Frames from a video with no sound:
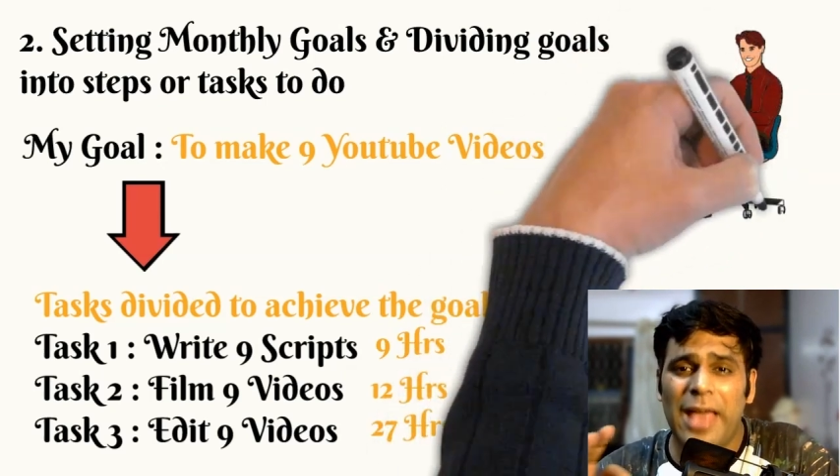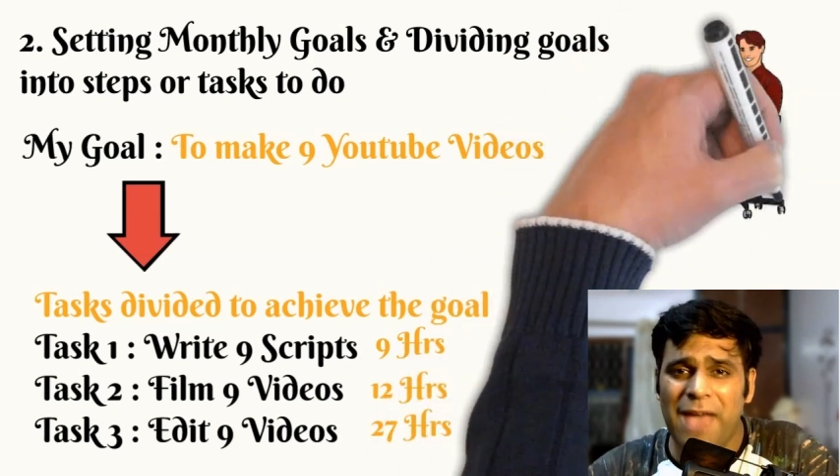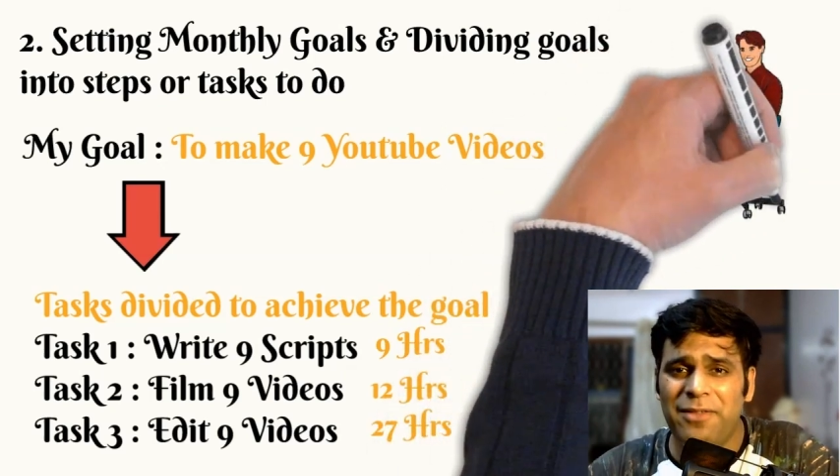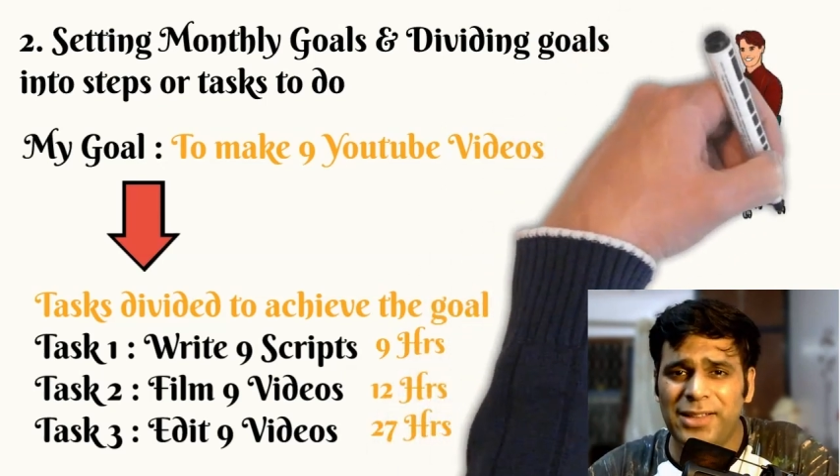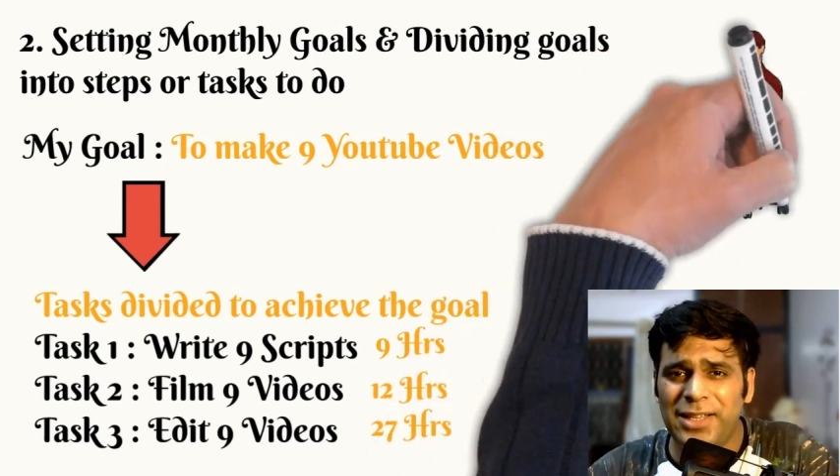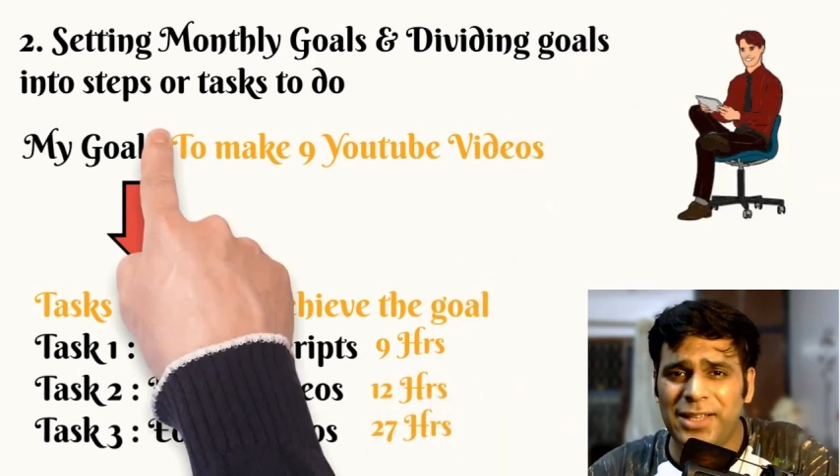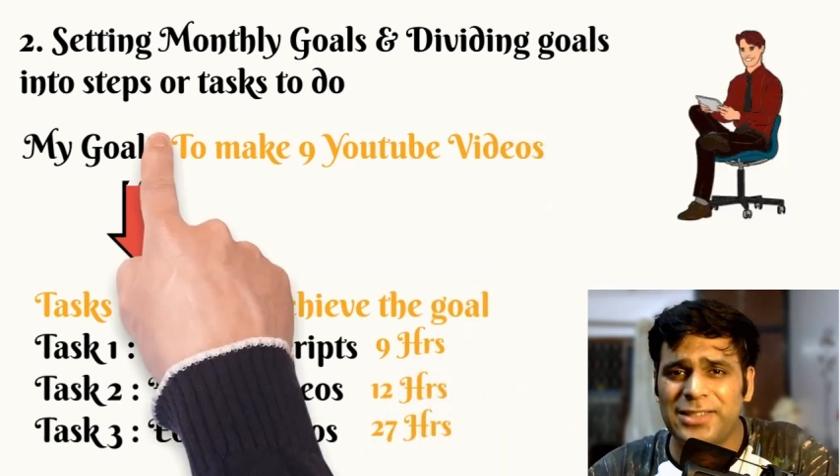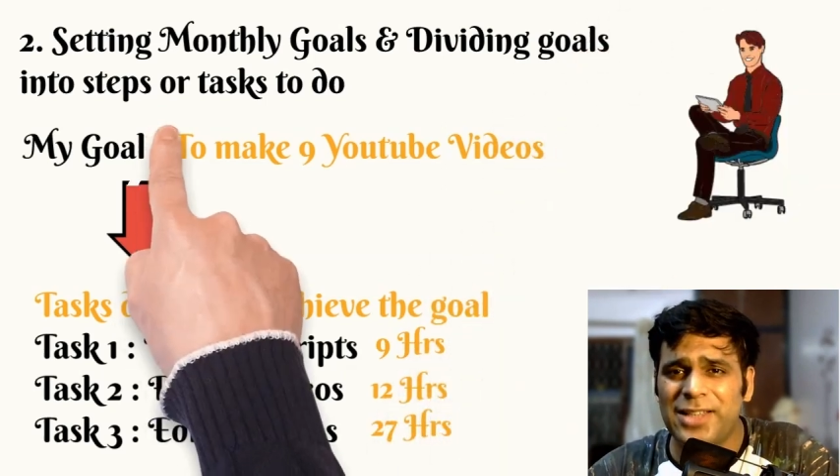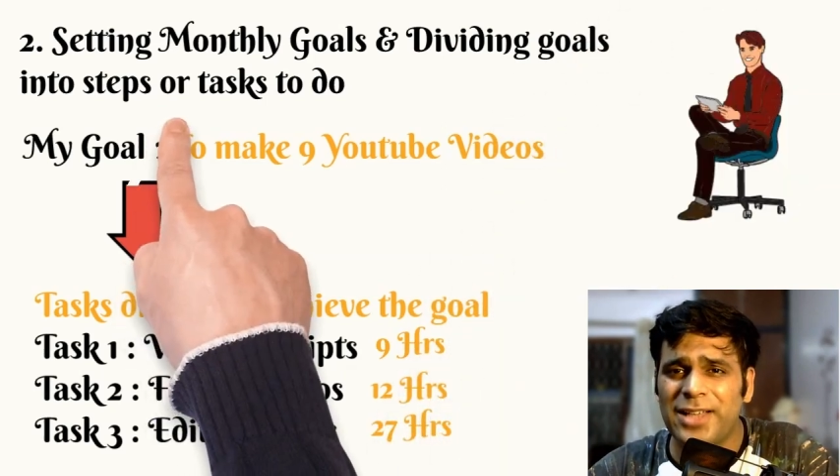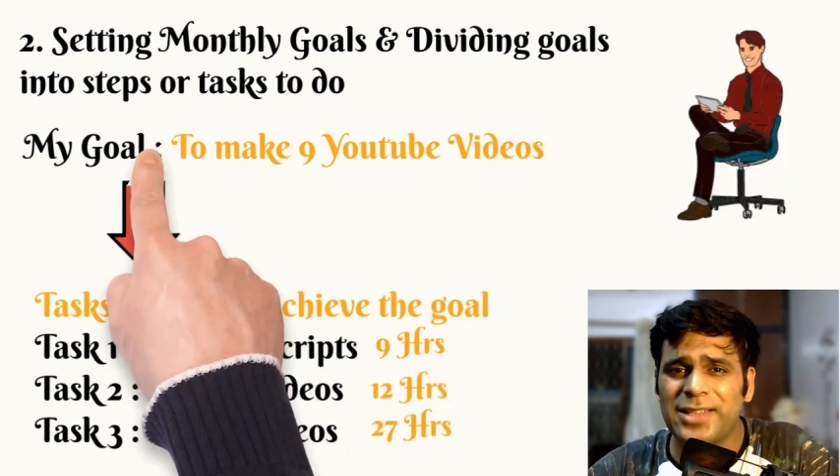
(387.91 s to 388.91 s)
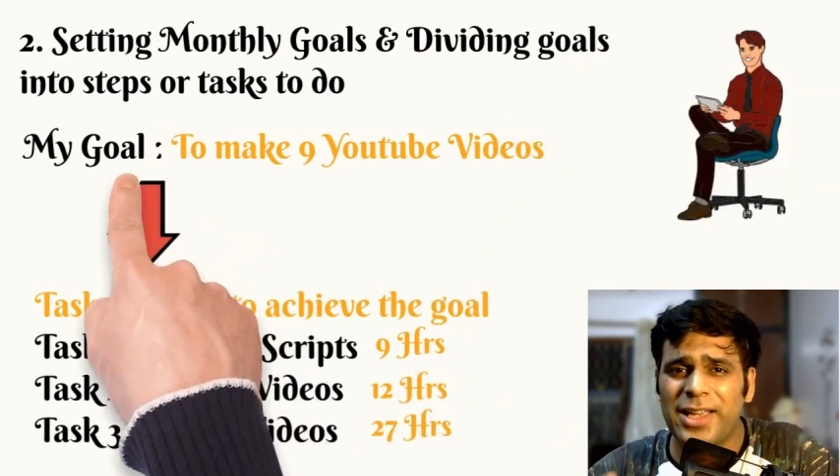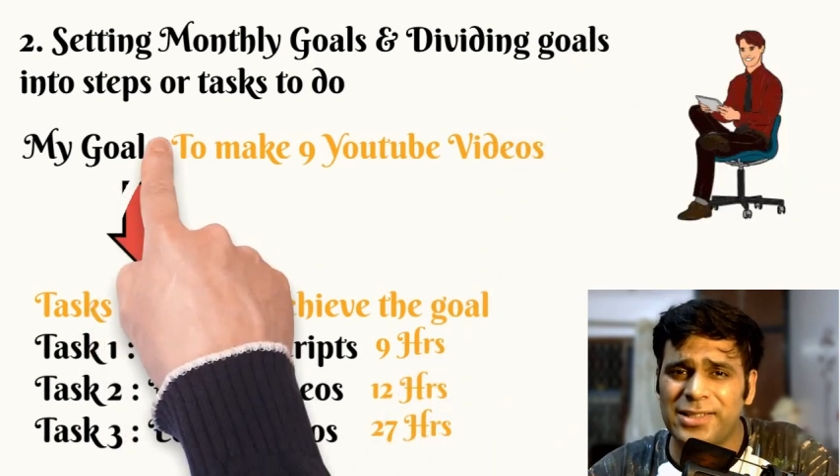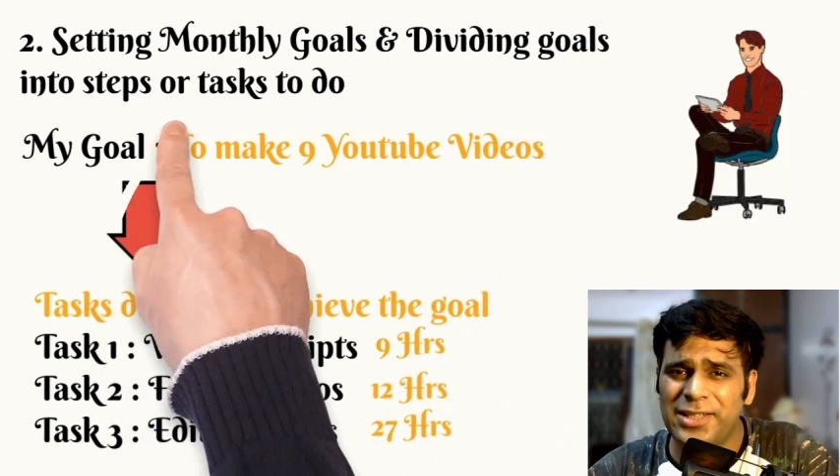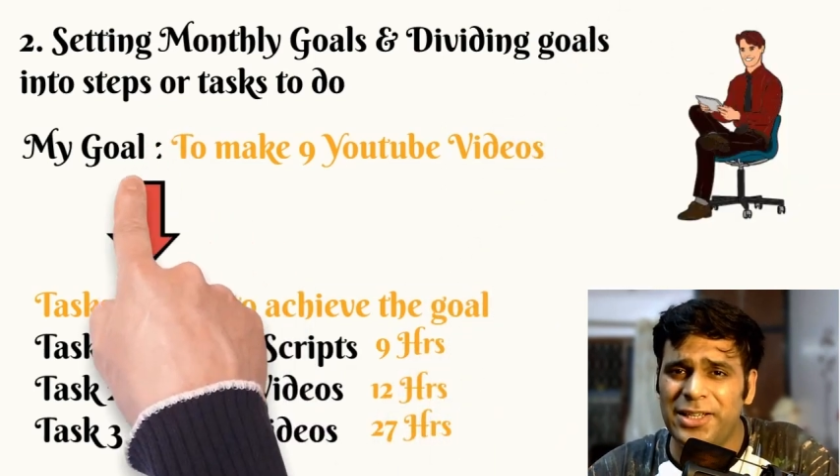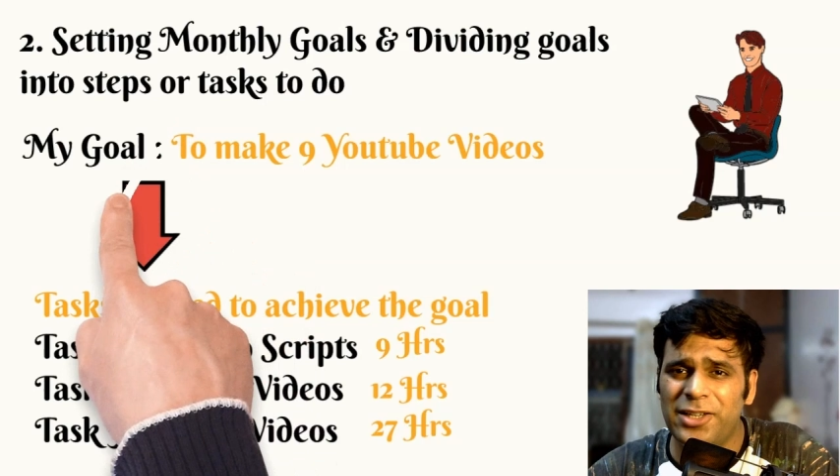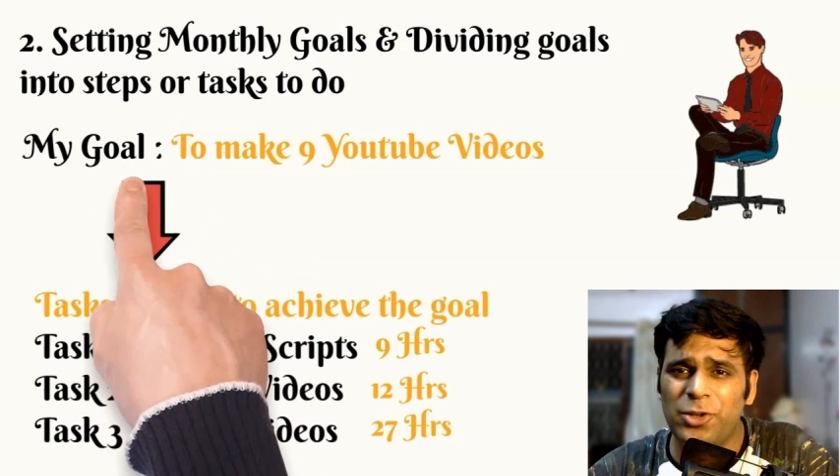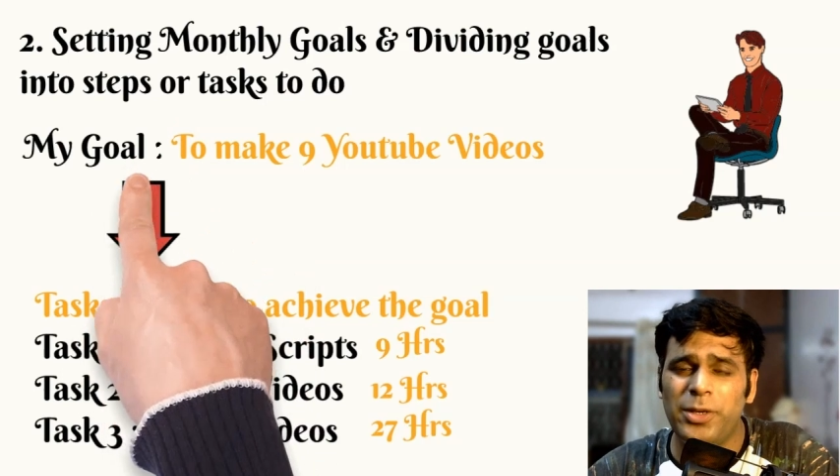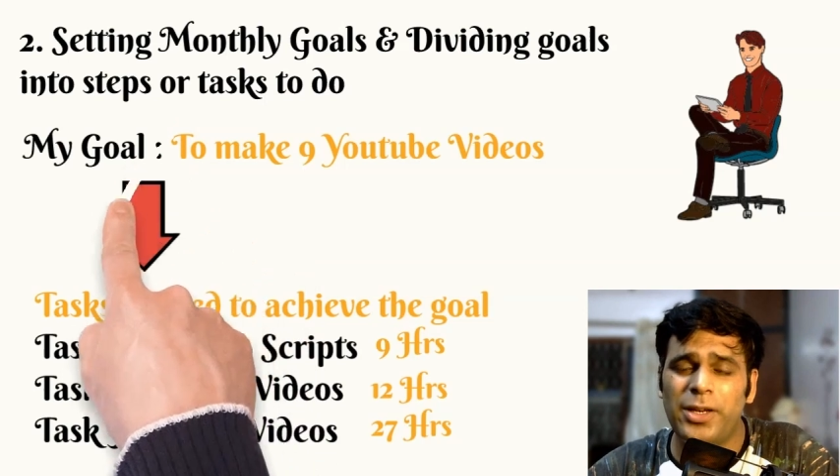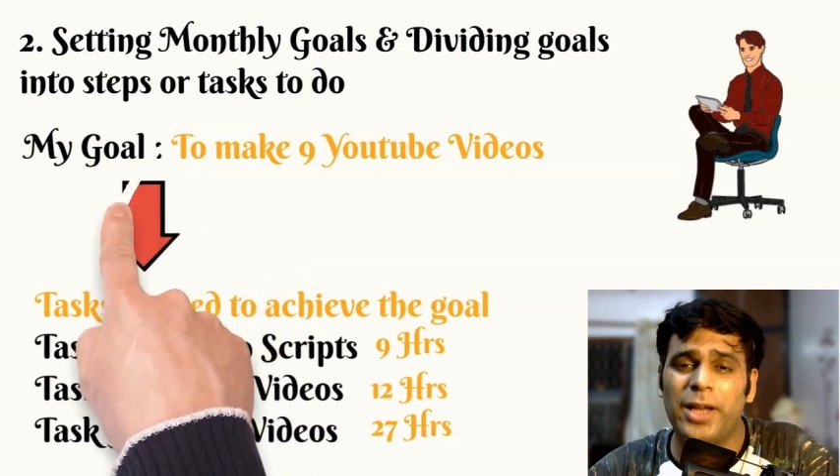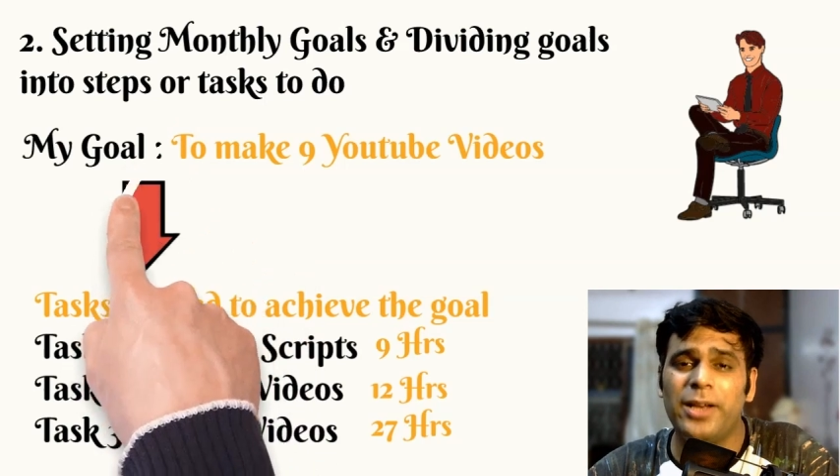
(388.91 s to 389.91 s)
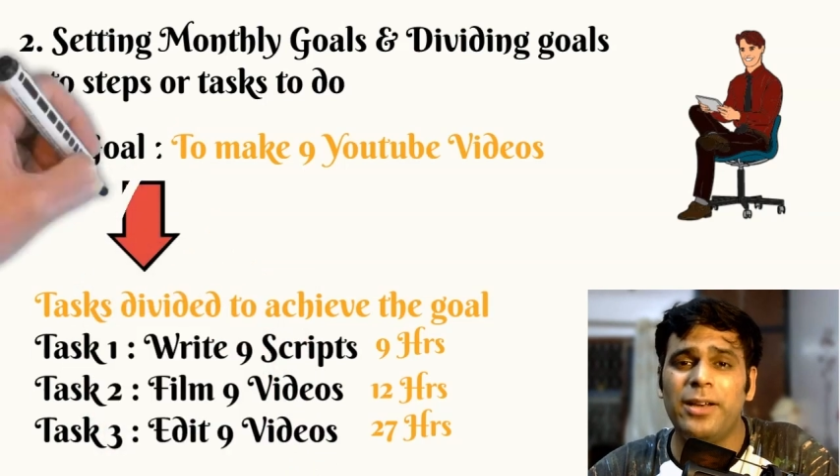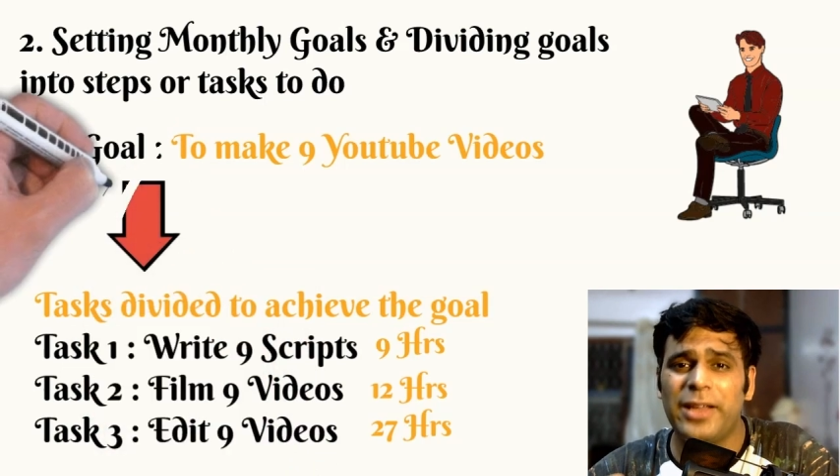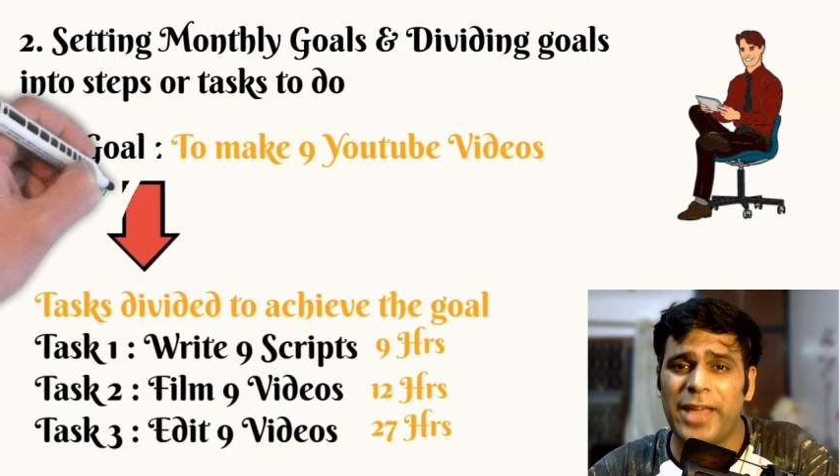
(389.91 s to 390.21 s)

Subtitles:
having these tasks as needed to be done